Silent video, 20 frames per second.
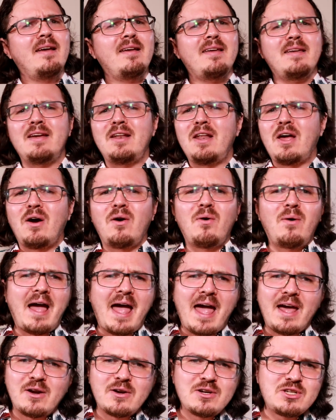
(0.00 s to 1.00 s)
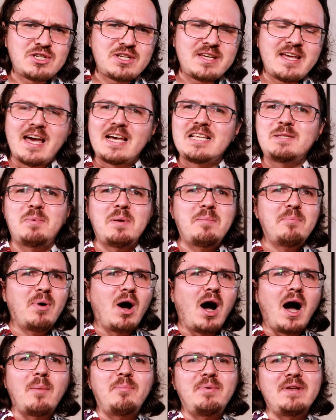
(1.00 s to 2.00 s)
You know, energy has been
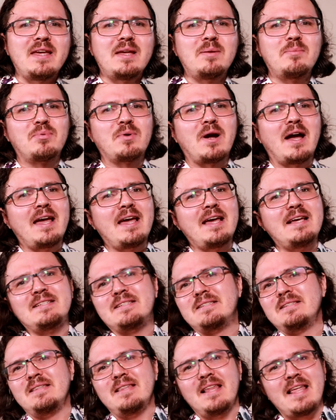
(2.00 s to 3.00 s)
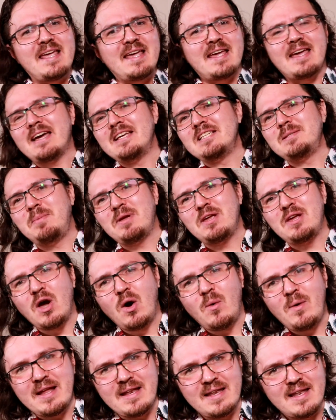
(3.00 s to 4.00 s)
popping in price, Link has been
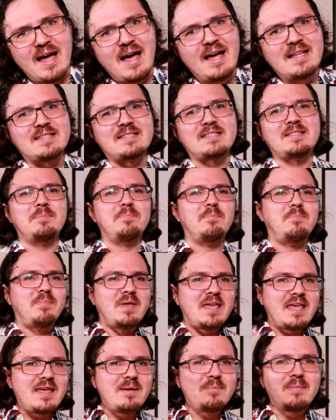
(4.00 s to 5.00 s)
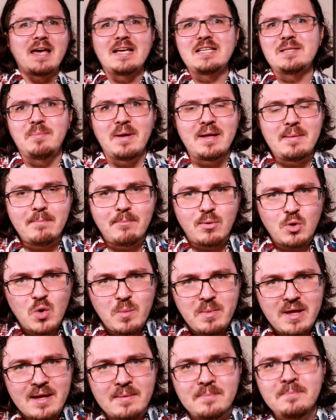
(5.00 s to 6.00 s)
going nuts, Beam has been
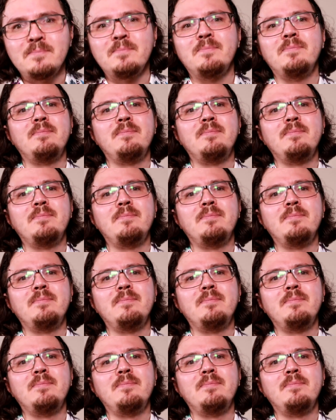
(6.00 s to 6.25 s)
booming.